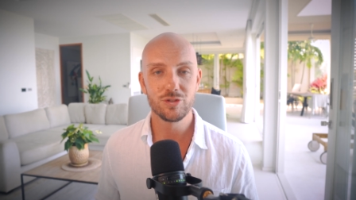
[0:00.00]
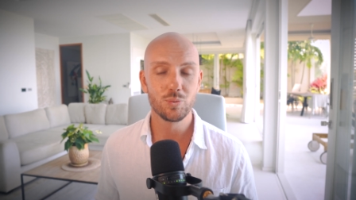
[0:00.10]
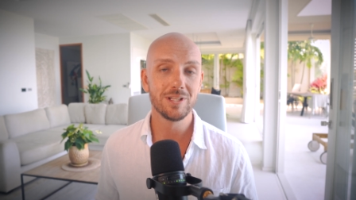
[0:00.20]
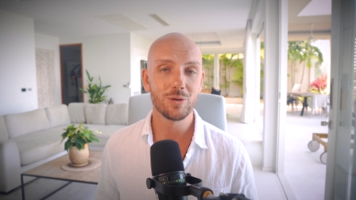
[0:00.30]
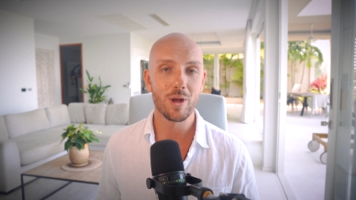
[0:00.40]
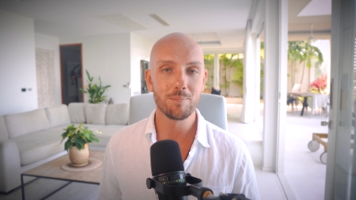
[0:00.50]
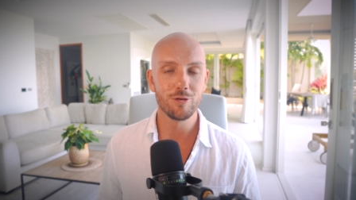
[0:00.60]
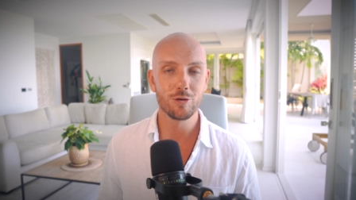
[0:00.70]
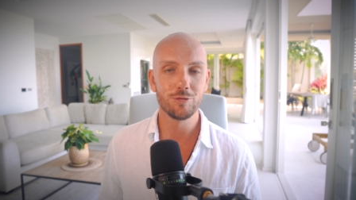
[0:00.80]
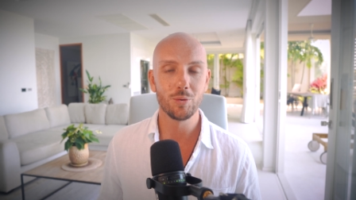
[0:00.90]
It's really quite
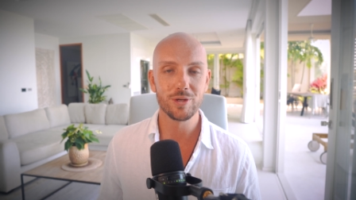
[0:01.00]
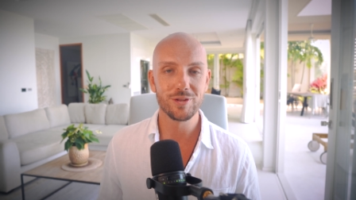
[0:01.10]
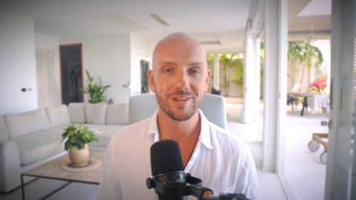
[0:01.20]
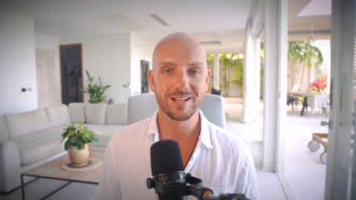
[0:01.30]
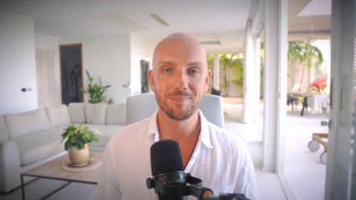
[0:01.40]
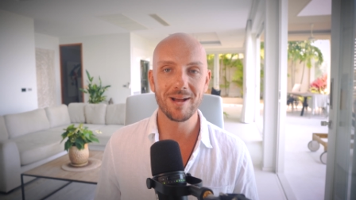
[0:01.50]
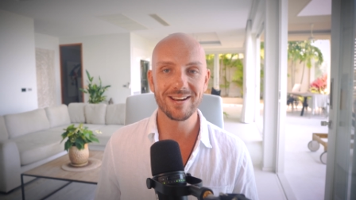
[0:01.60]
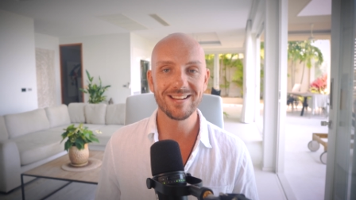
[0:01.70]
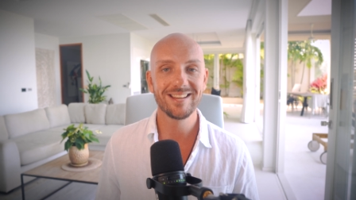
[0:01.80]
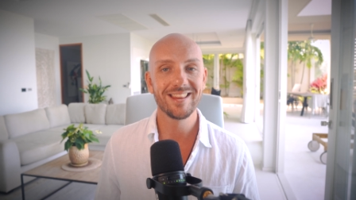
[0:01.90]
beautiful when you think
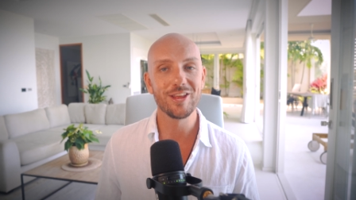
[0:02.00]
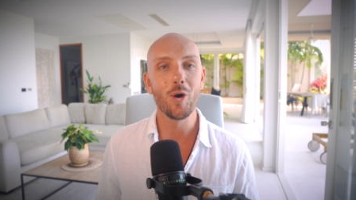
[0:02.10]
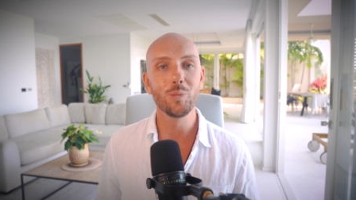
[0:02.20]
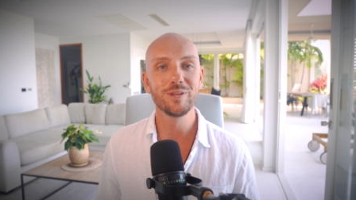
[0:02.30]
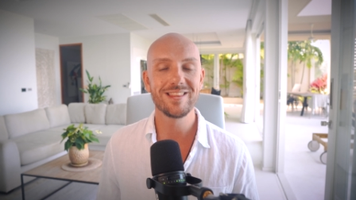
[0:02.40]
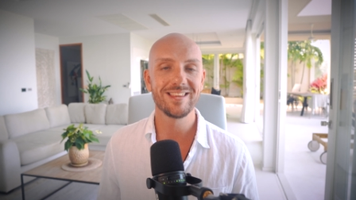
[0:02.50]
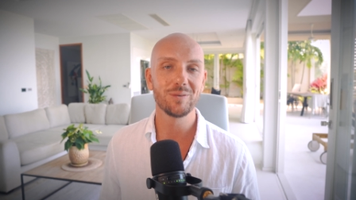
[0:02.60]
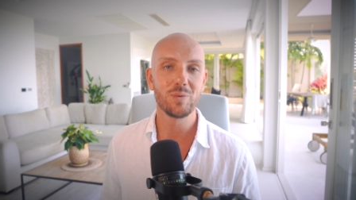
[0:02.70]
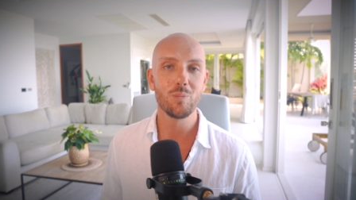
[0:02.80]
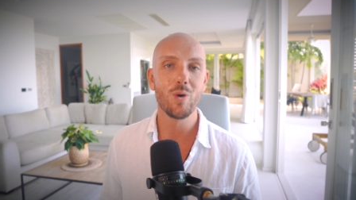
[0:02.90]
about it. The only
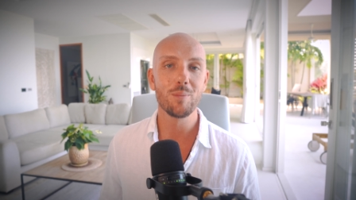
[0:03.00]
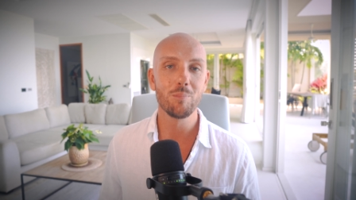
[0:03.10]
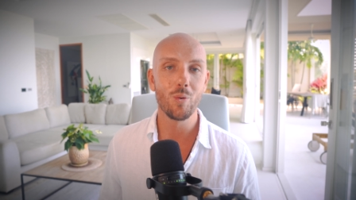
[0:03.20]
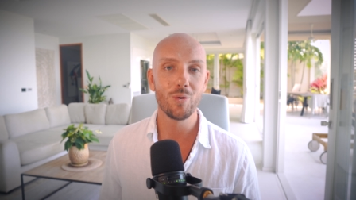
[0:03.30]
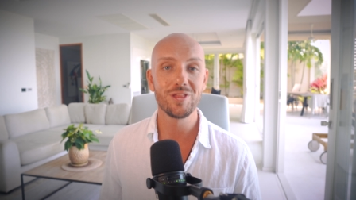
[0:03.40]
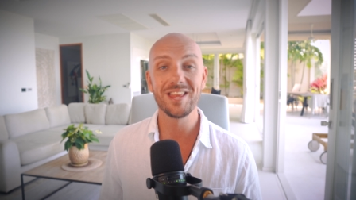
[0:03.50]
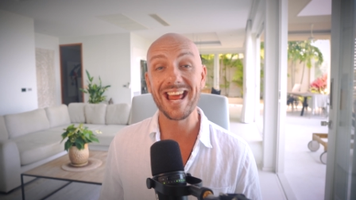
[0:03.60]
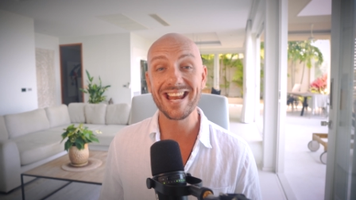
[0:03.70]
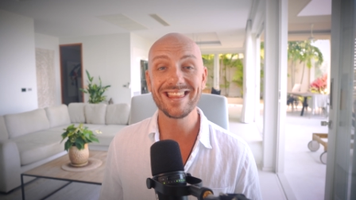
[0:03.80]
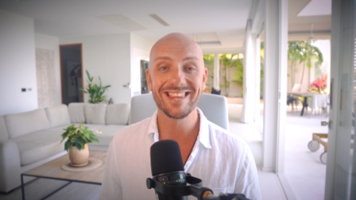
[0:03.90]
thing we want more
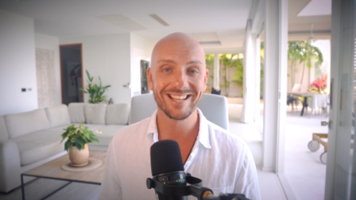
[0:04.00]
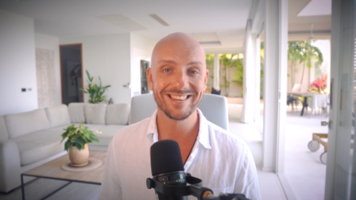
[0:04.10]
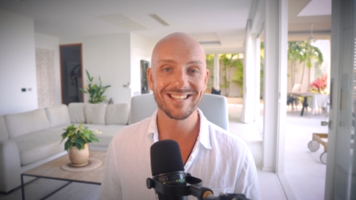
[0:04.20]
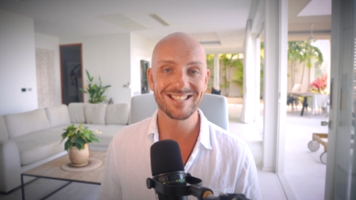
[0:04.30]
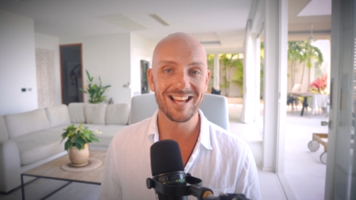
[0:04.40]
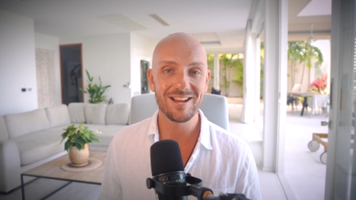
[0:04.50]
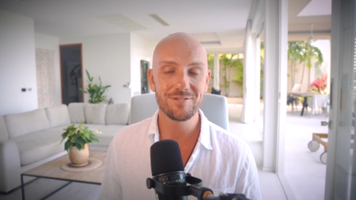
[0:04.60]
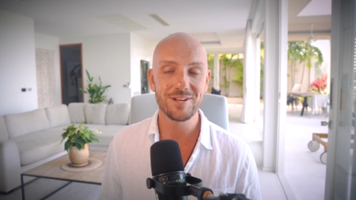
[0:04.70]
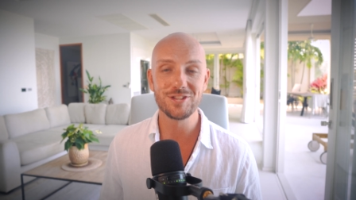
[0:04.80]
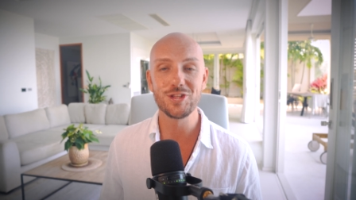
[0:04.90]
than anything in this
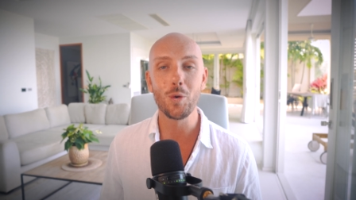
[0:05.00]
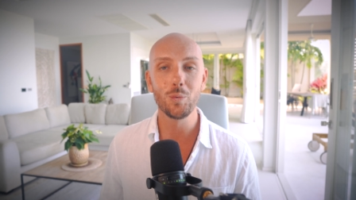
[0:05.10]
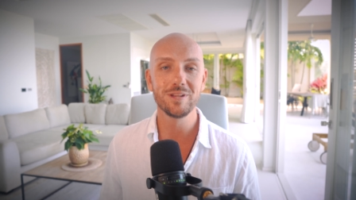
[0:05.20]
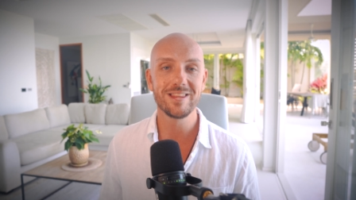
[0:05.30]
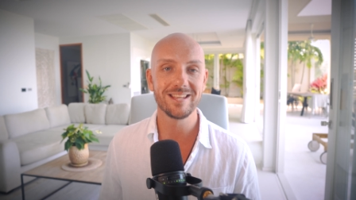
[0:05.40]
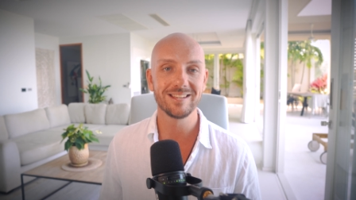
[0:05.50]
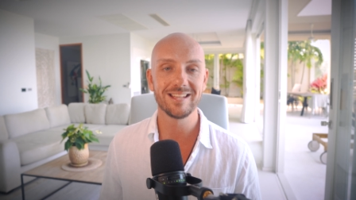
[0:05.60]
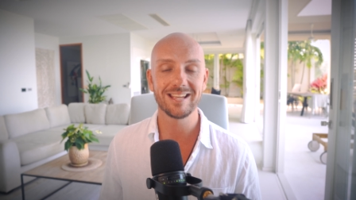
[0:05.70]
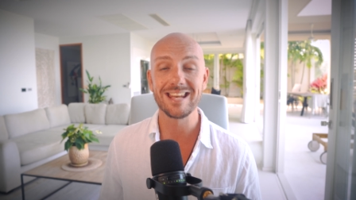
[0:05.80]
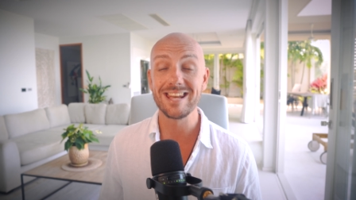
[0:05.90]
life is the only thing
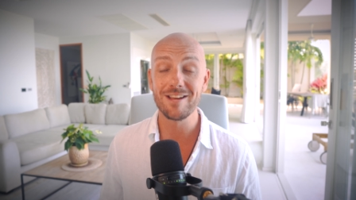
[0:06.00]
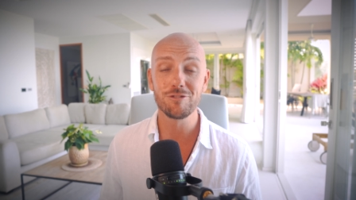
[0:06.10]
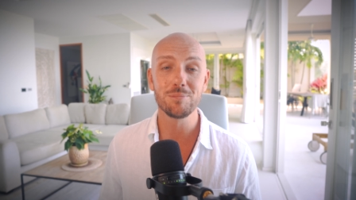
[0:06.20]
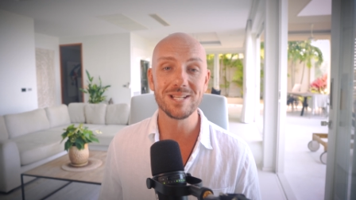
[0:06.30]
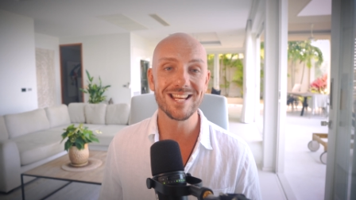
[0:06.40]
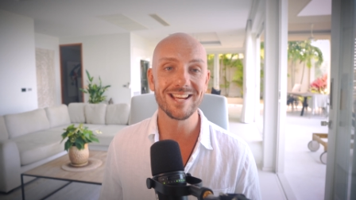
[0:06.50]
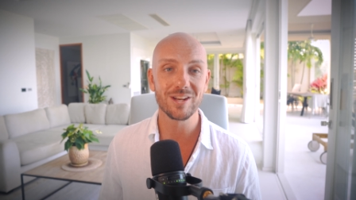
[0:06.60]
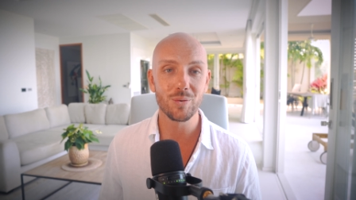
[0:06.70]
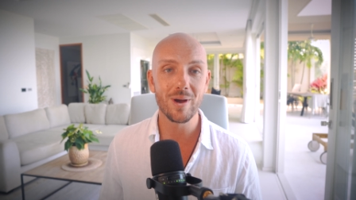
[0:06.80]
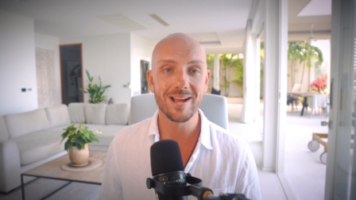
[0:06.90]
that can never be
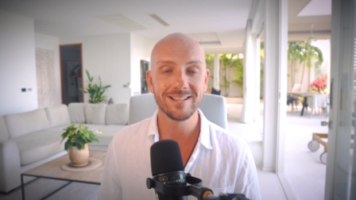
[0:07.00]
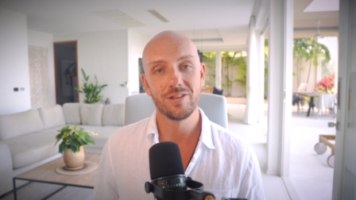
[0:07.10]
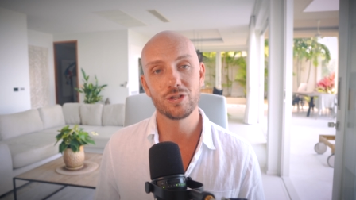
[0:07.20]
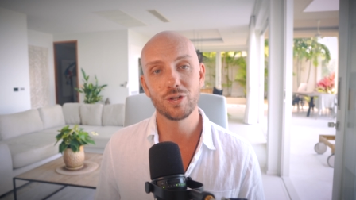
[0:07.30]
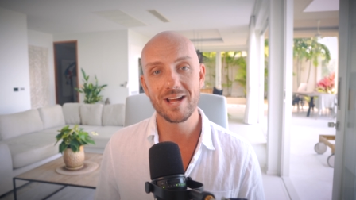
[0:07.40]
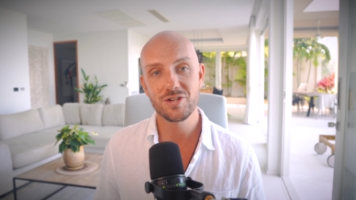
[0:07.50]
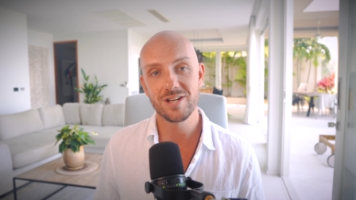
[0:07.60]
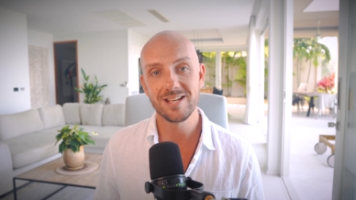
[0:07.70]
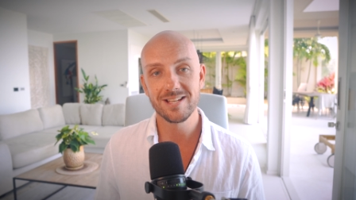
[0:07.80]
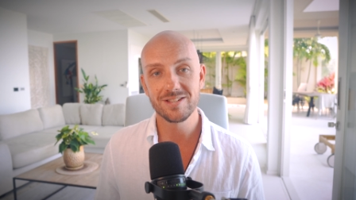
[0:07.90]
taken away. The
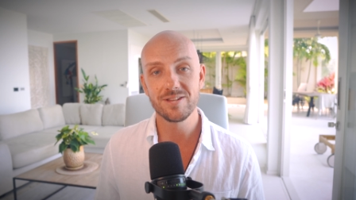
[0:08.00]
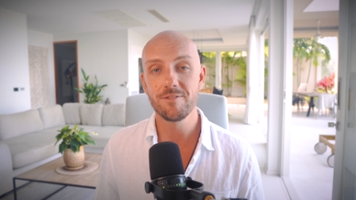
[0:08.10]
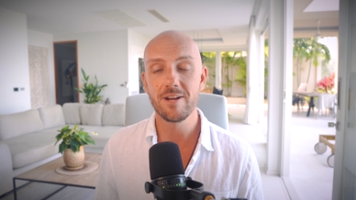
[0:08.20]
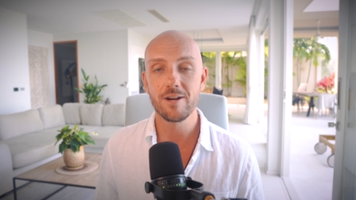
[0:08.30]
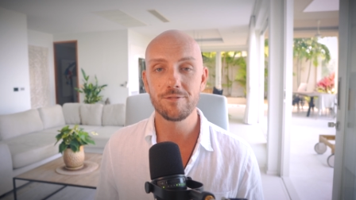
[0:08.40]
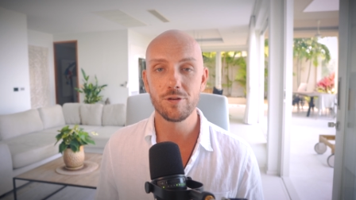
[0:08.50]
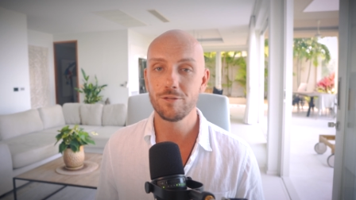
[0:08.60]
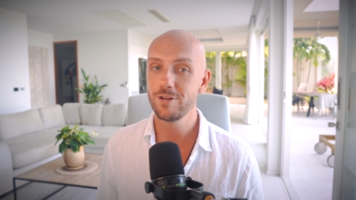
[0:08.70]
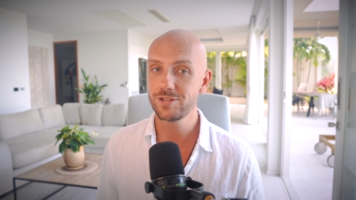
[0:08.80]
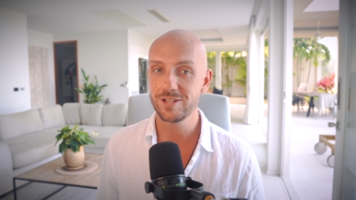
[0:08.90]
tragedy is that very few
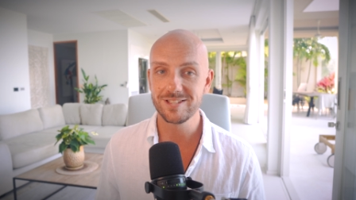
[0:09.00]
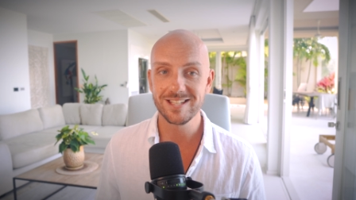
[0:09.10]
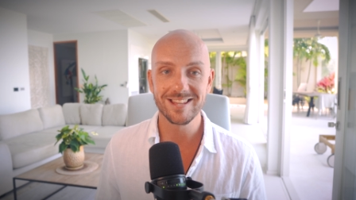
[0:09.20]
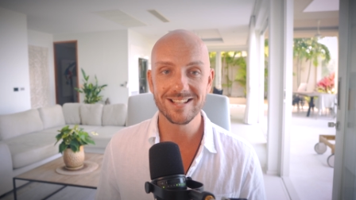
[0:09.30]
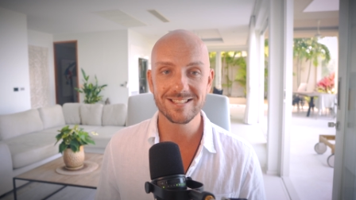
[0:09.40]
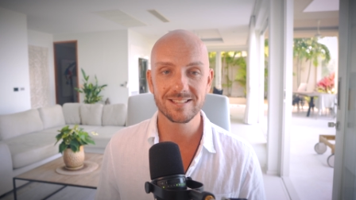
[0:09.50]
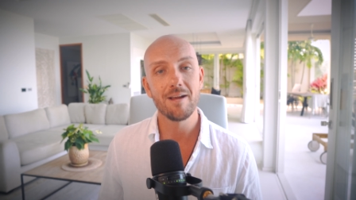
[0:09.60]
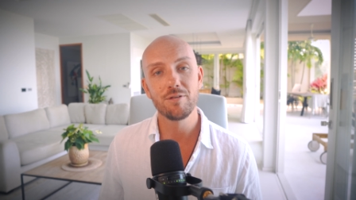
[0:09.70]
of us can see this.